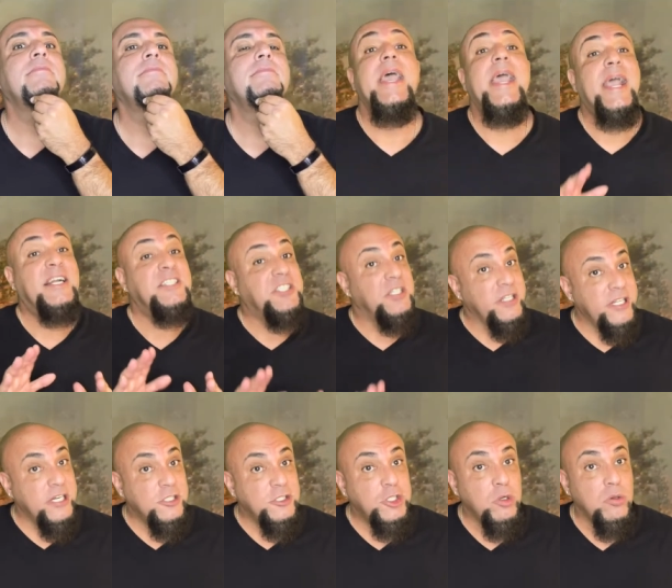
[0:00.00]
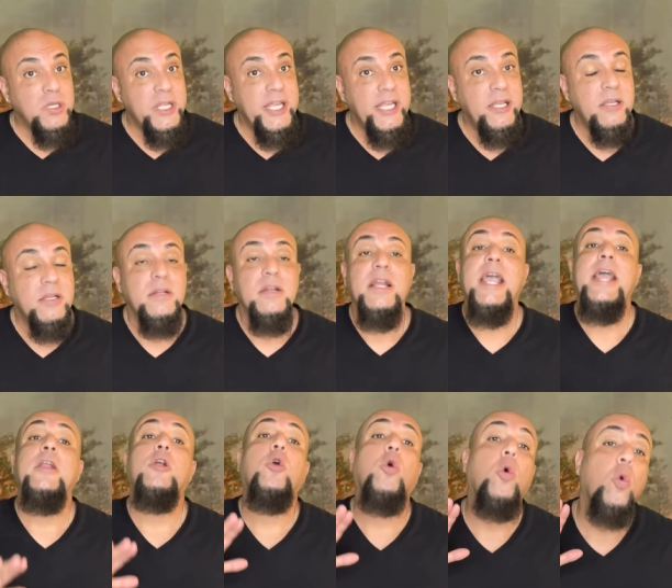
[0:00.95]
Angelina Jolie,
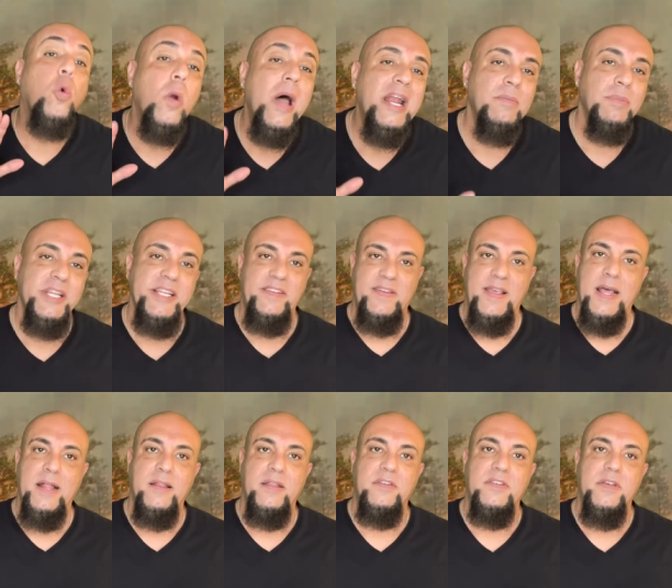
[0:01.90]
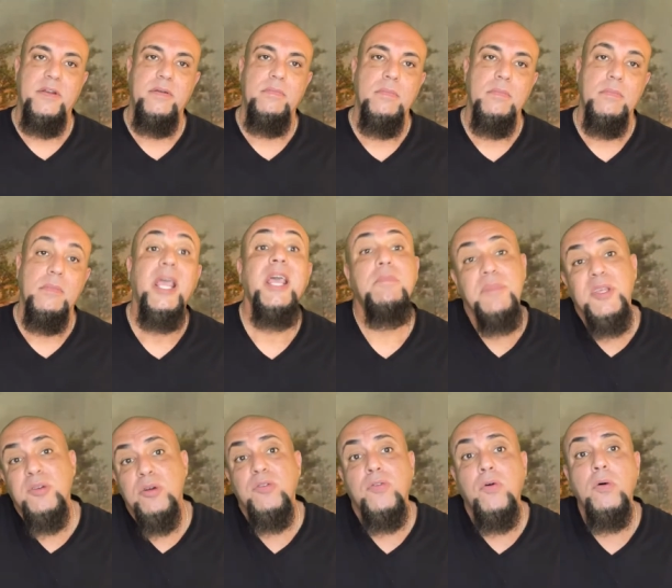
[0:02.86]
incredibly talented and
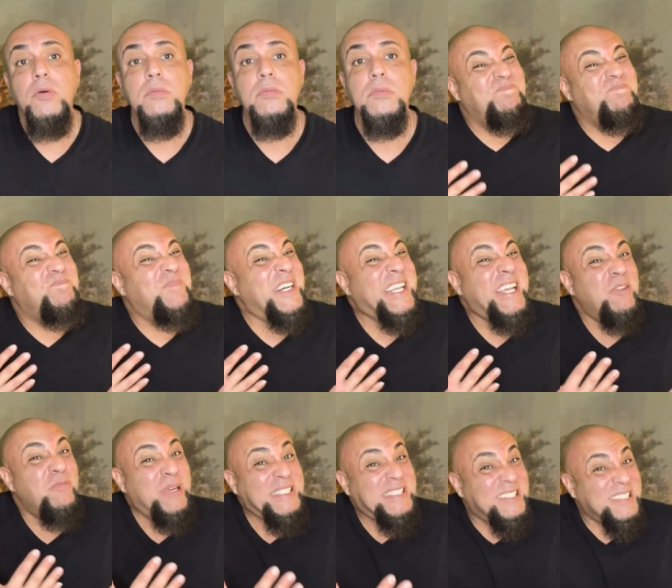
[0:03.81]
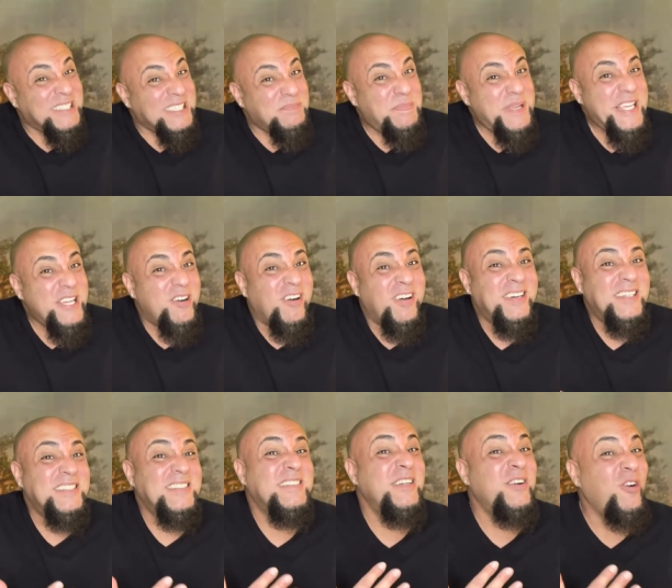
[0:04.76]
beautiful. But can we just be
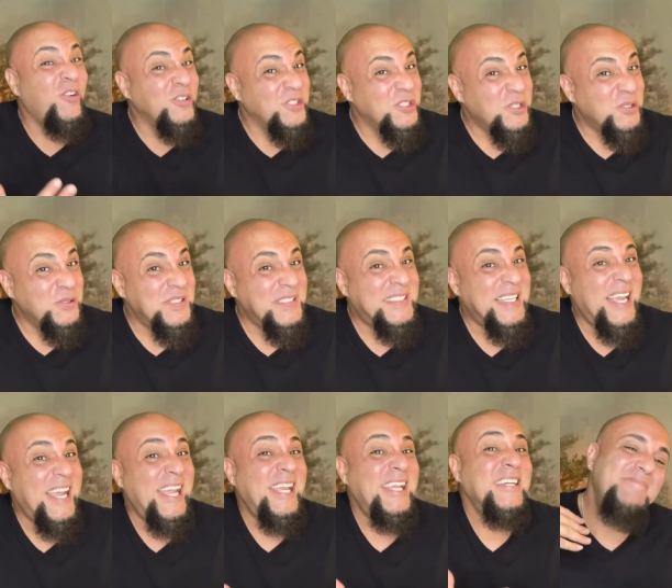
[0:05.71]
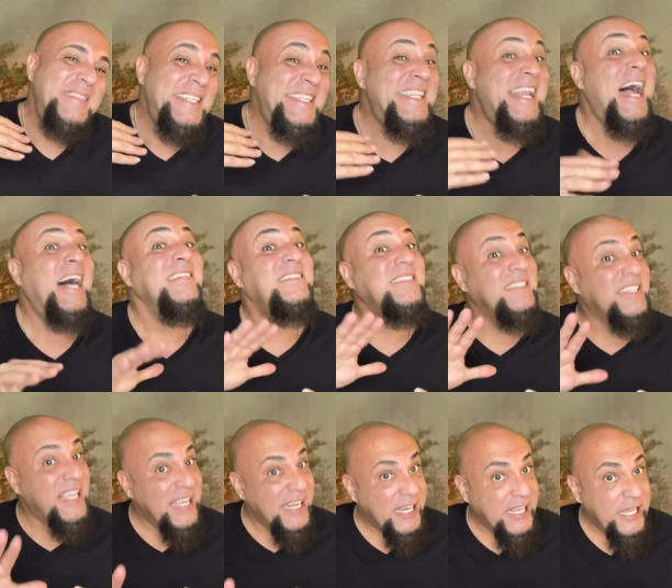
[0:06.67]
honest and also say not
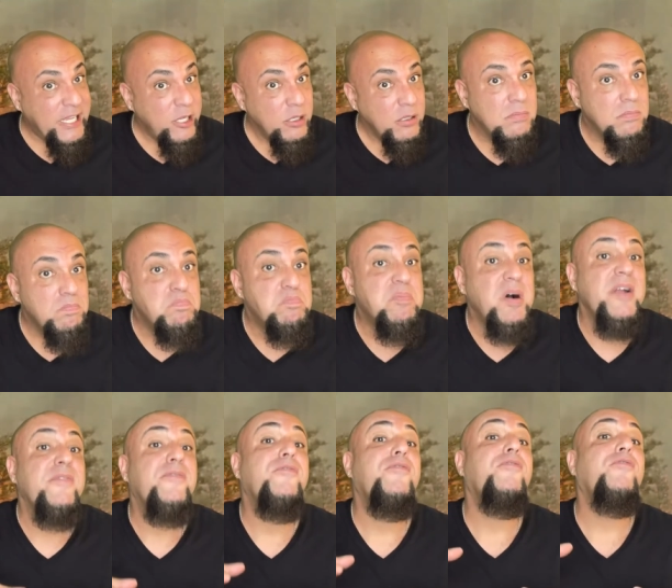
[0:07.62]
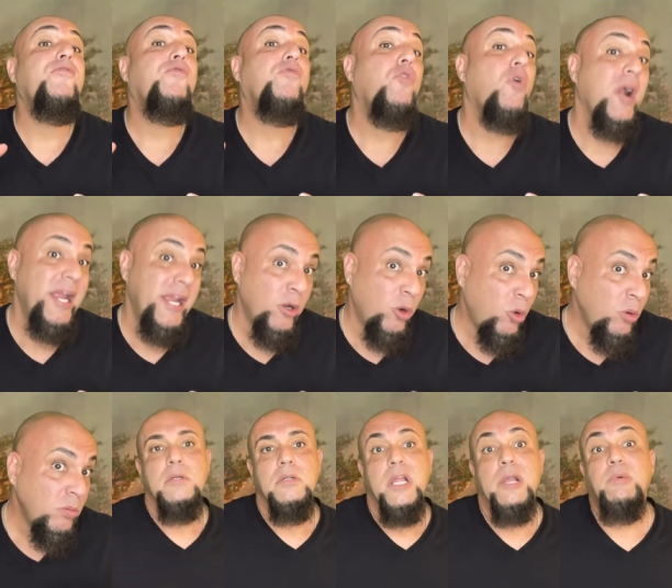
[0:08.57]
skinny, but
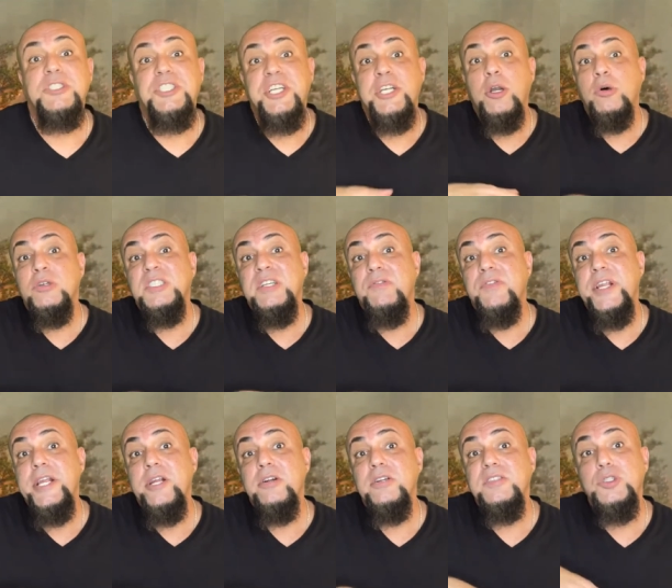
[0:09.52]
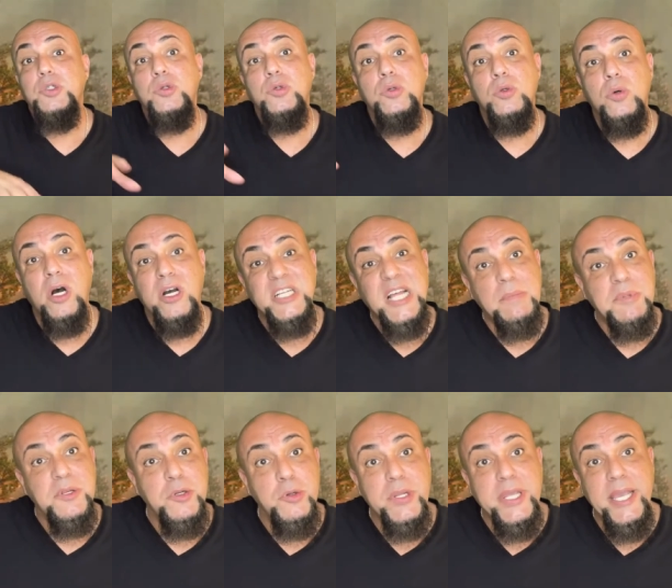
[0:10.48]
frail? Like when she goes every year to adopt a
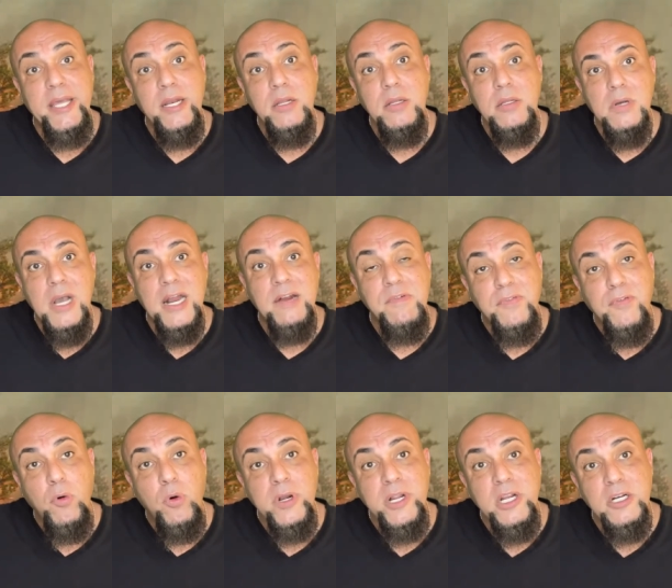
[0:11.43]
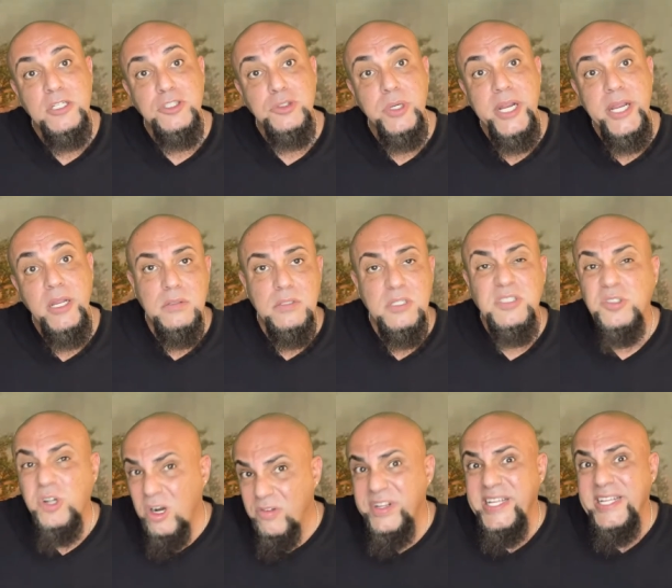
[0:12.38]
new kid out of a foreign country, the
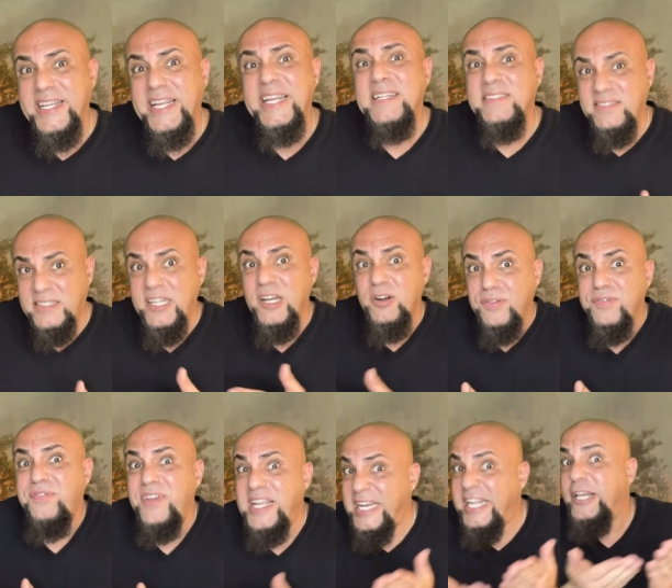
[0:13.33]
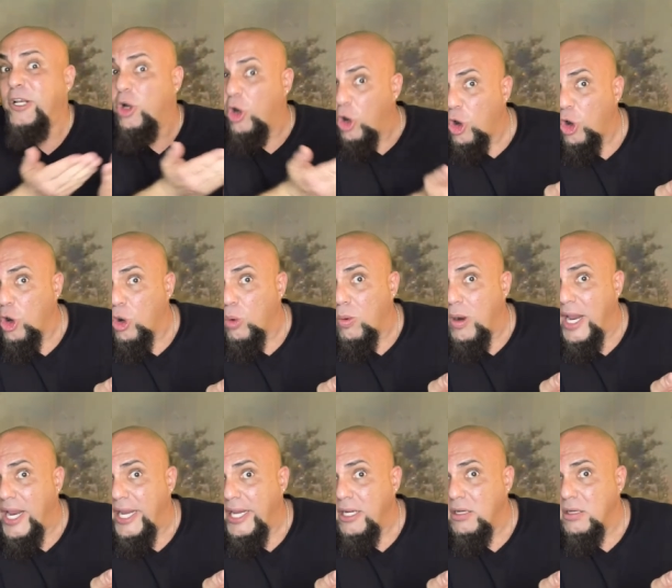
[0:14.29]
starving kids, they're feeding her, right?